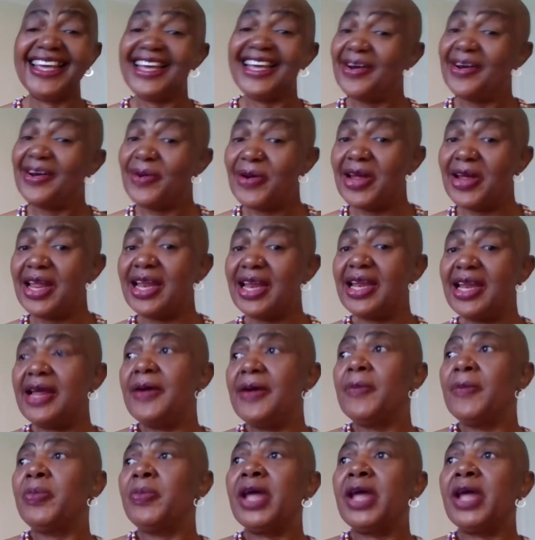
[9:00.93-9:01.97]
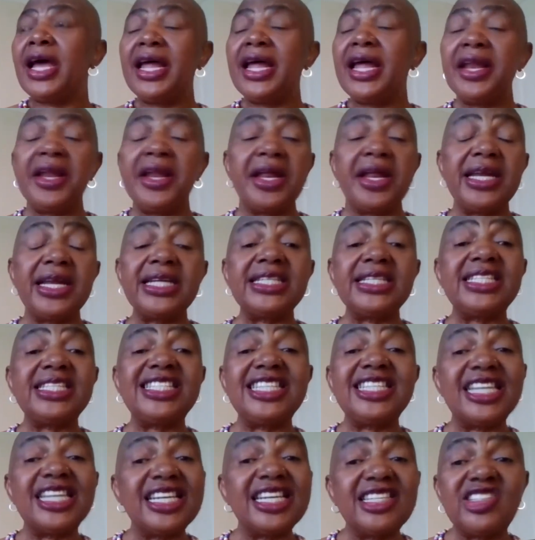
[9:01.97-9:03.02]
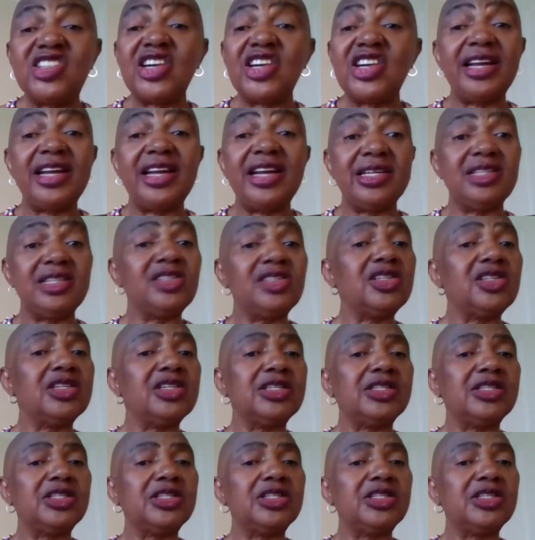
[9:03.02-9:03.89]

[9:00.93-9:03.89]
Well, and then let's take challenges.